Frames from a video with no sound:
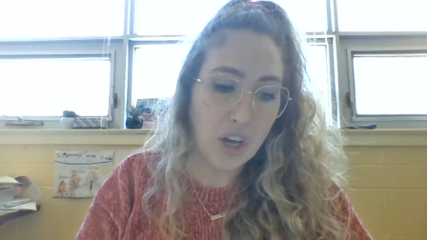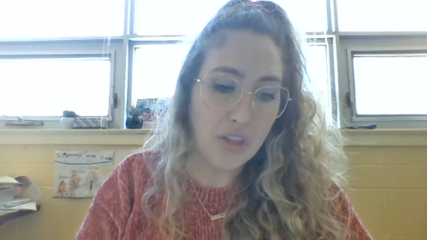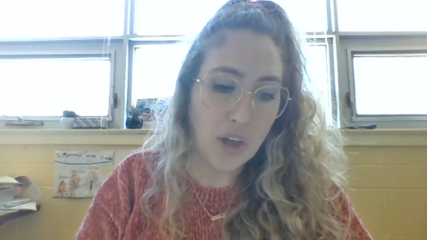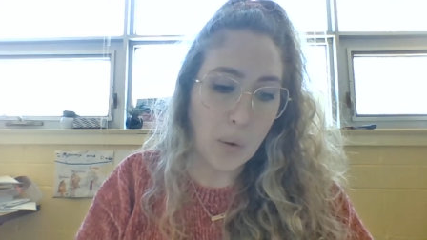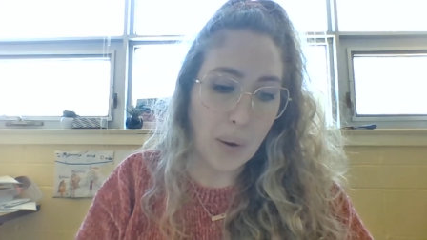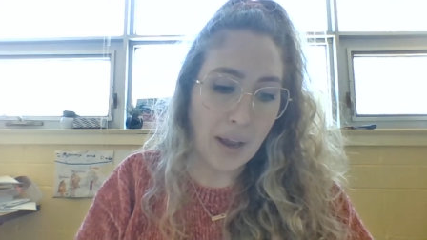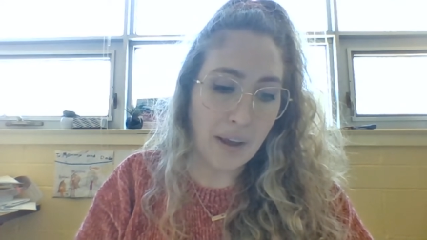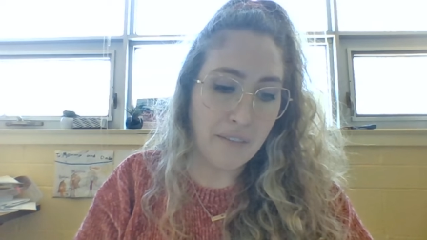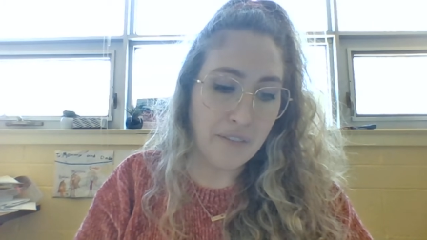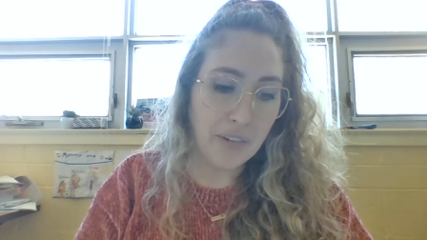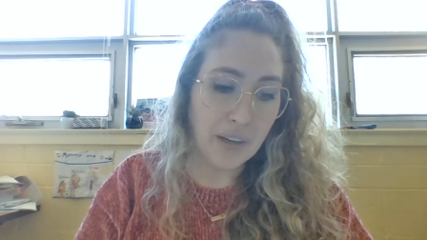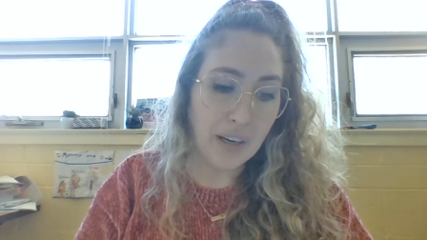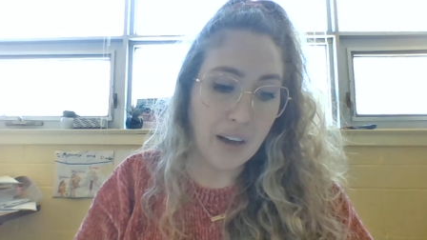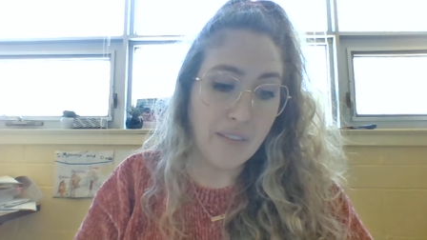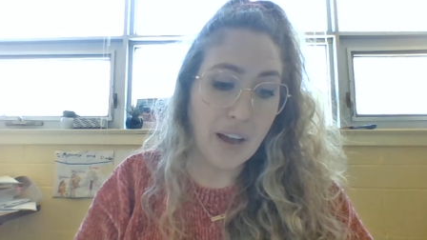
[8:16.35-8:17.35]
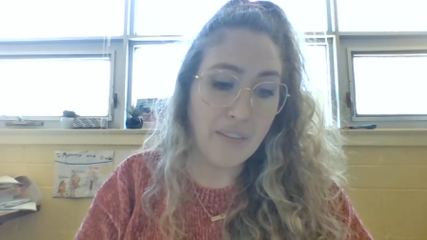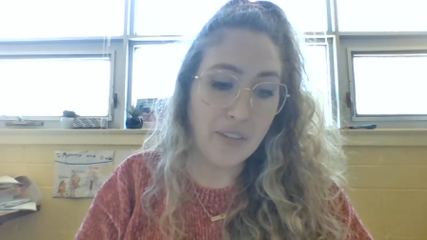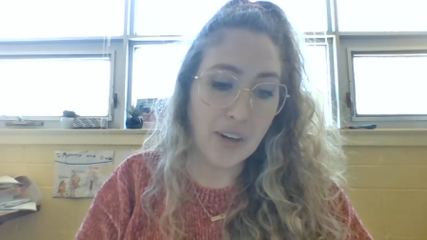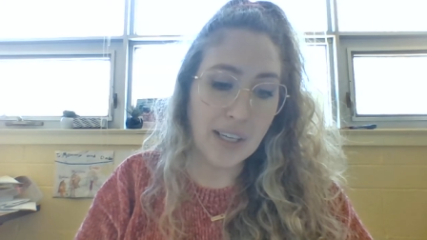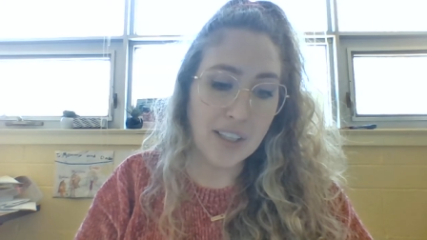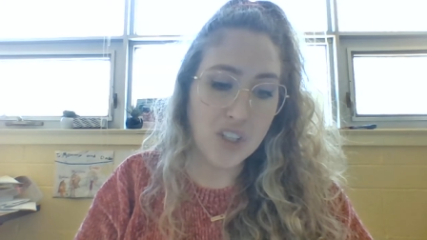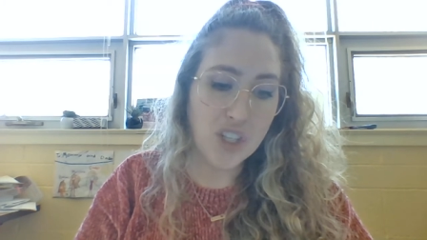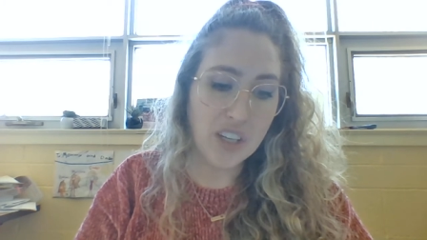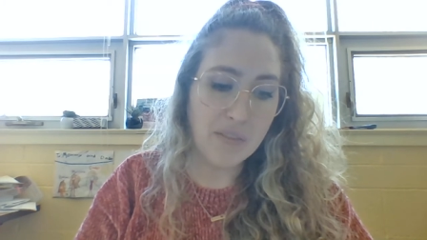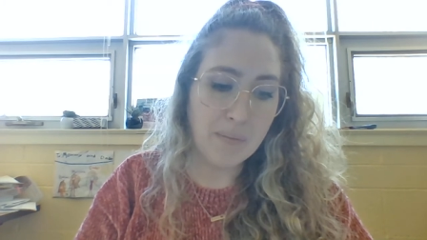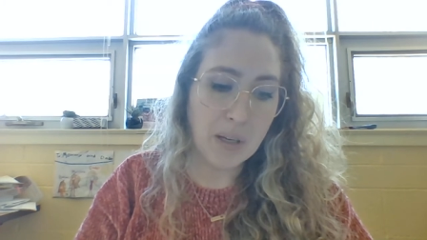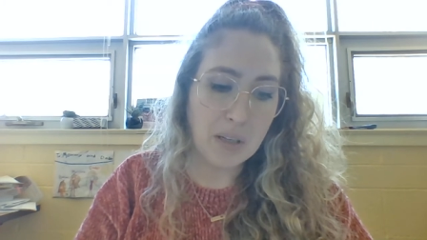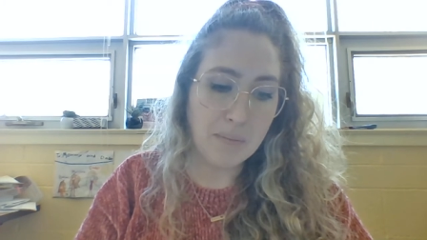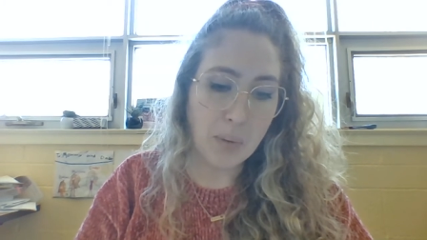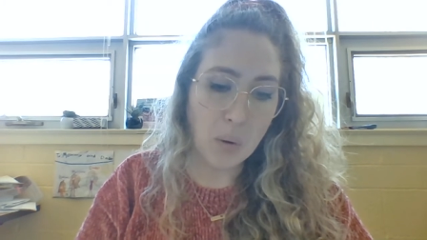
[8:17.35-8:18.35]
though every of every
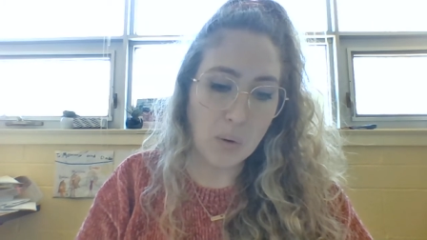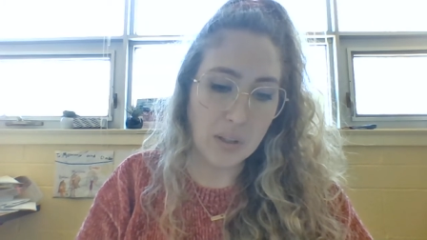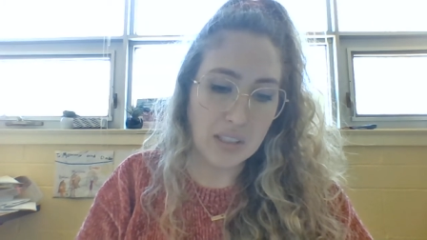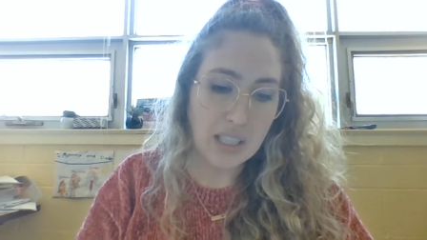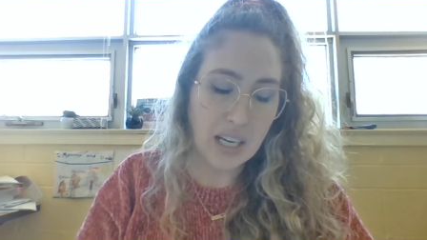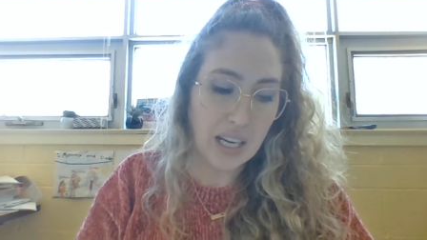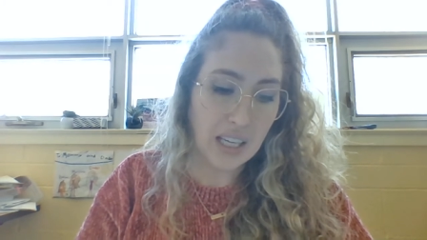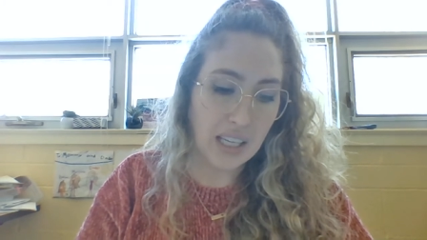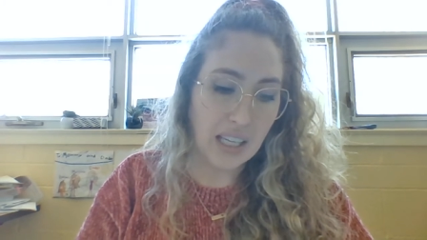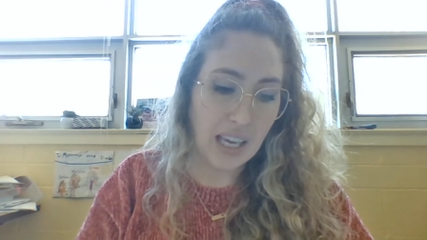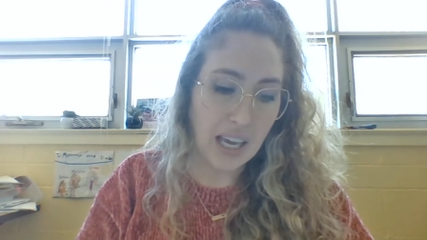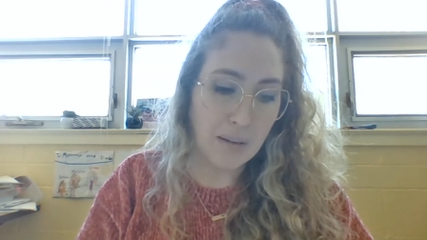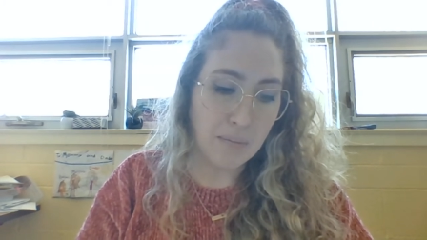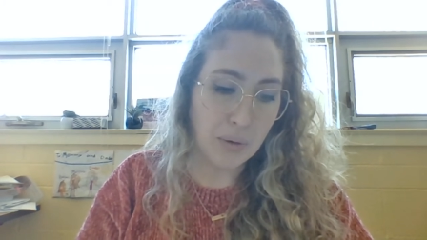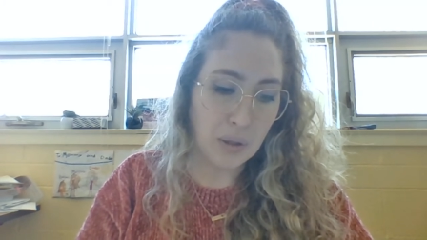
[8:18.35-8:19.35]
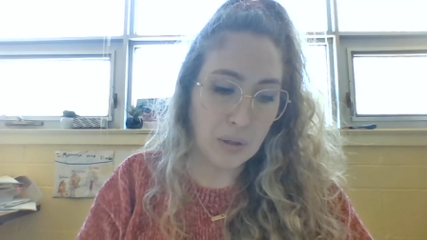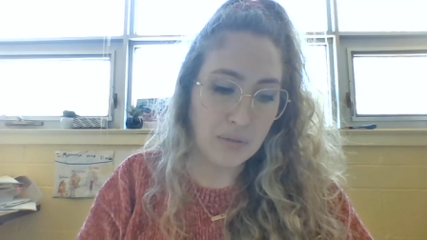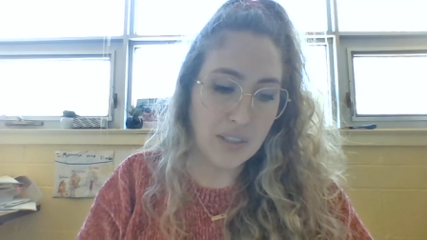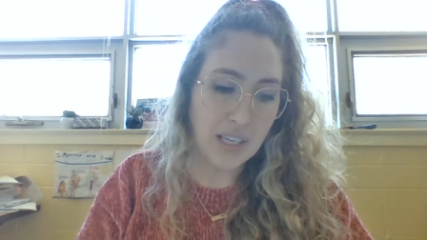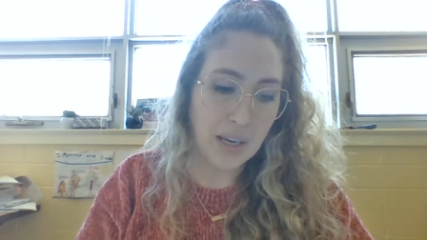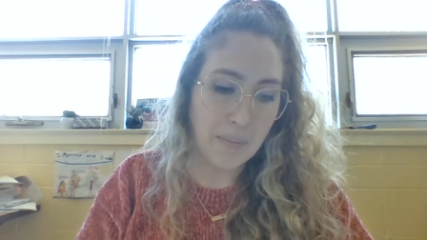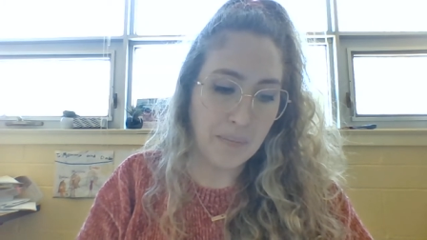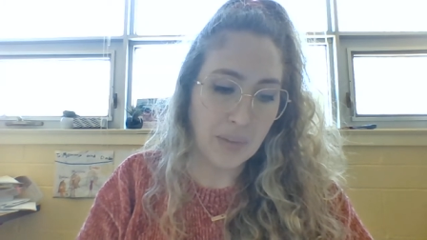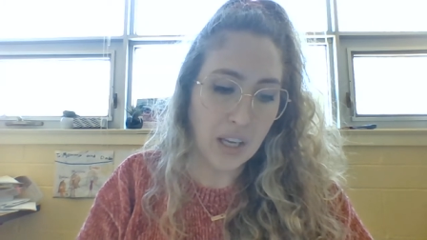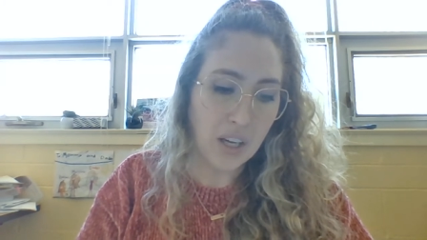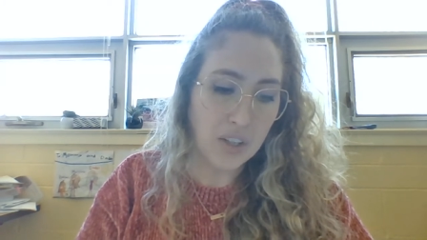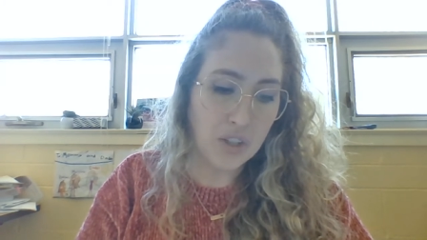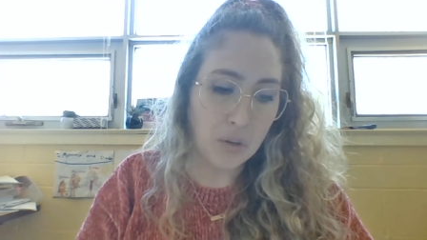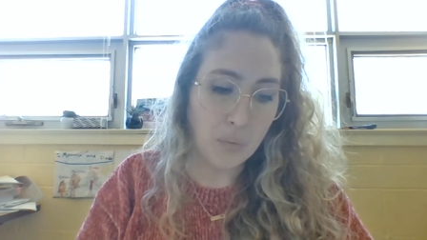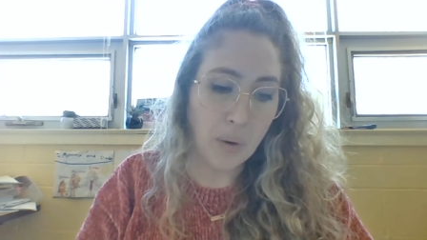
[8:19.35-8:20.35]
achievement bold he had proved him,
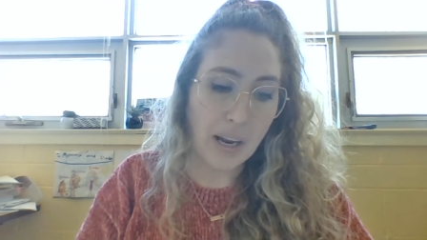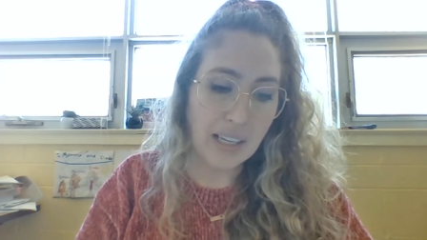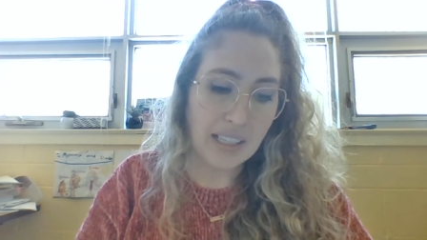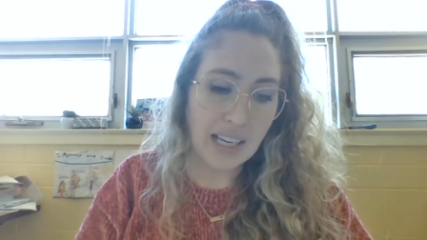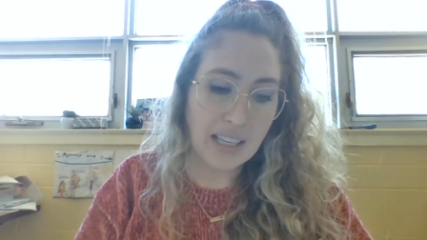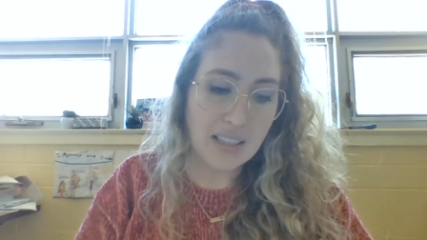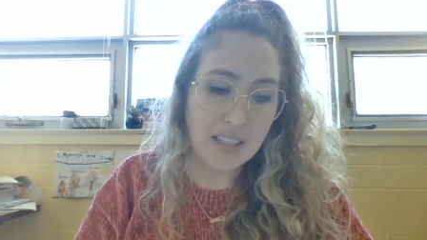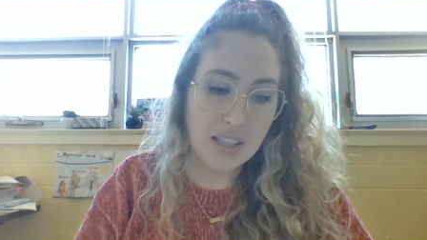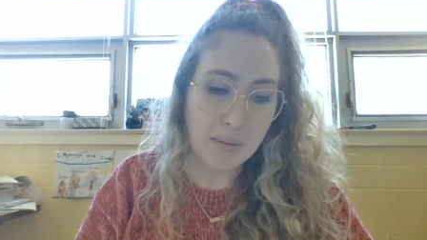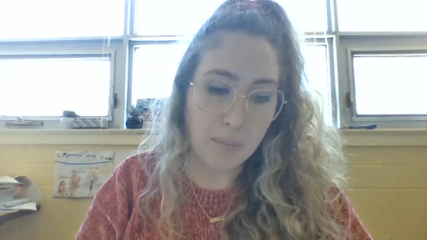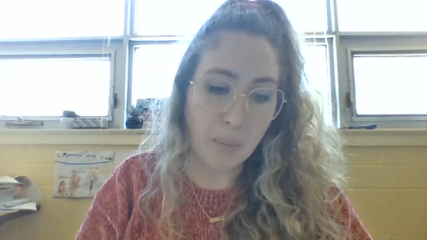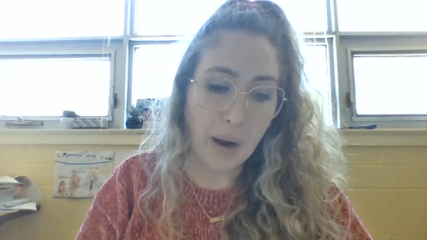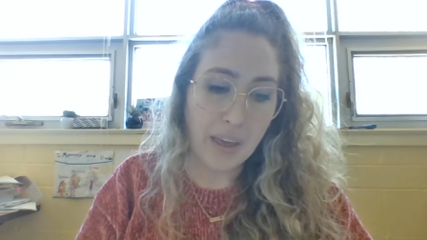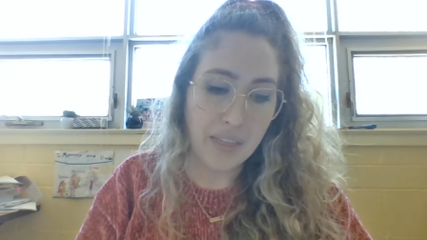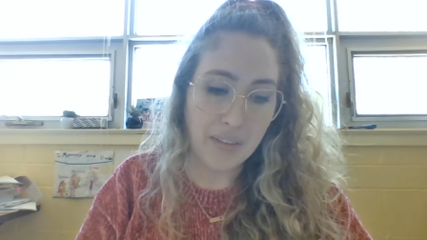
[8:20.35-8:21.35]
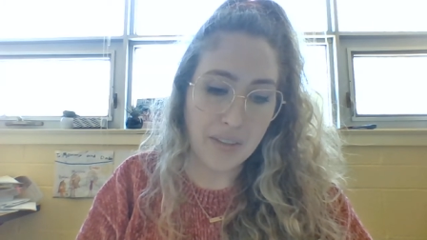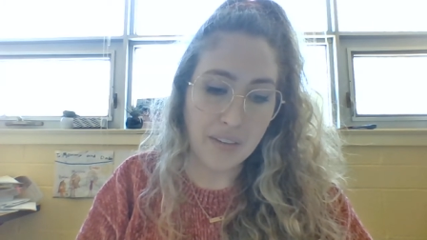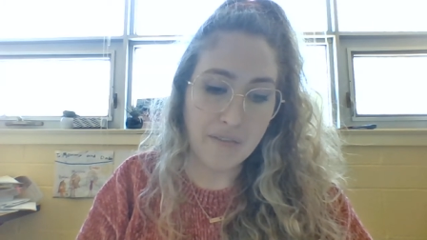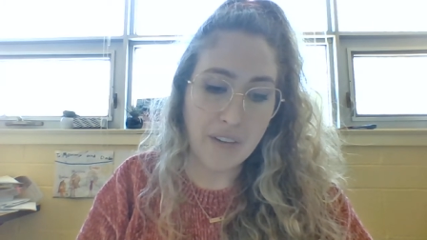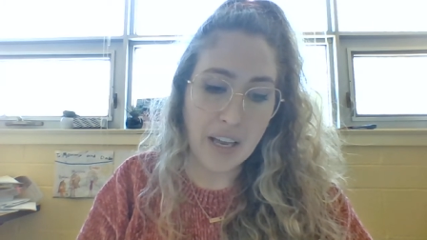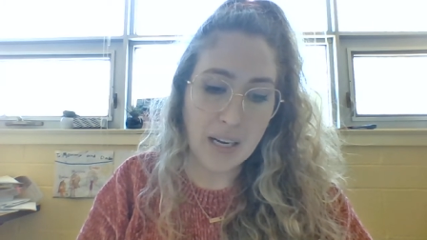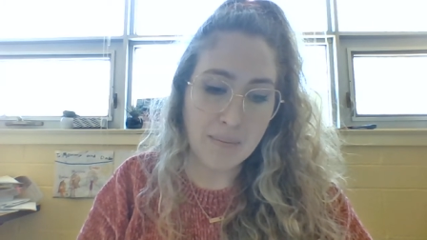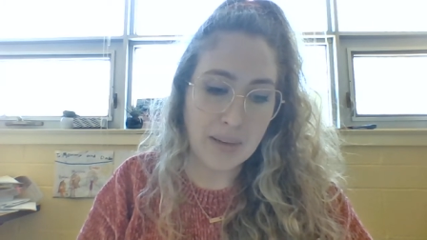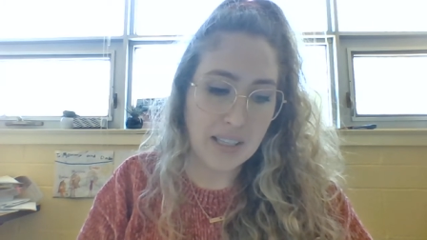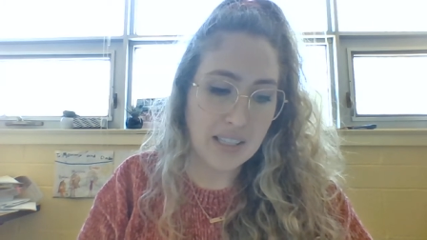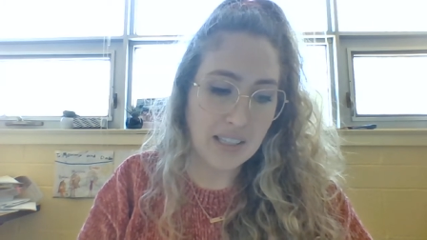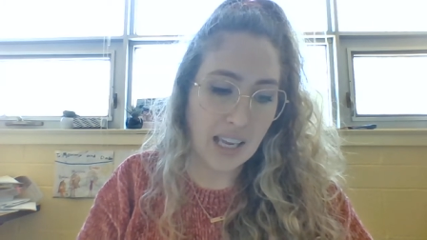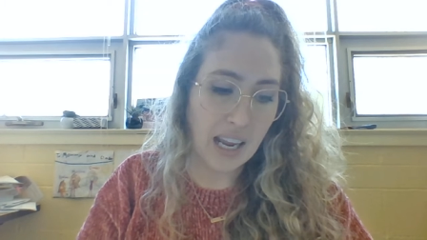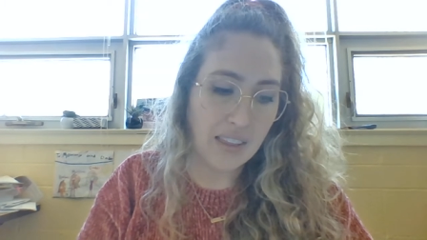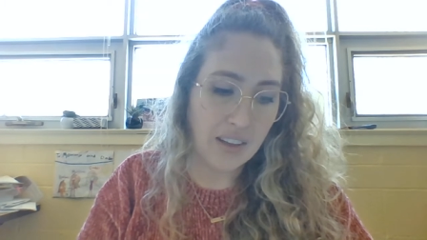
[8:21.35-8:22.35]
to run against the breath of the venomous
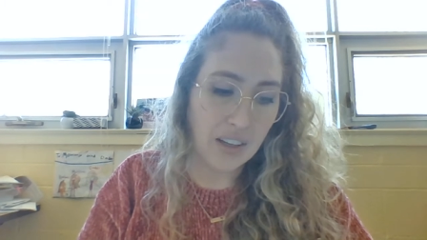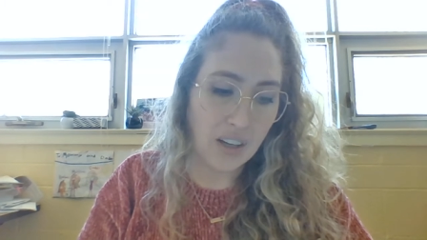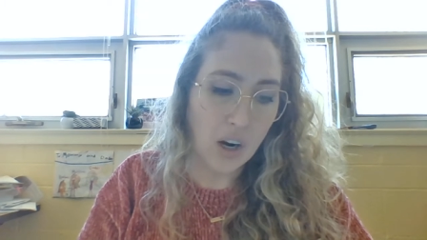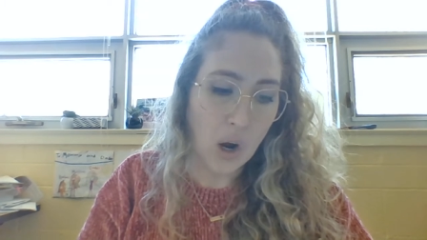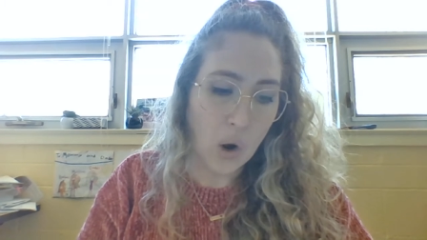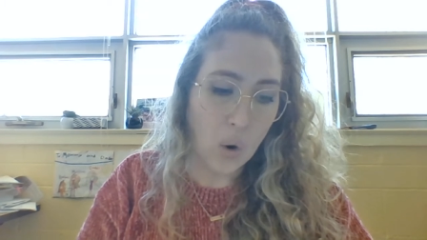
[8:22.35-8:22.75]
scather,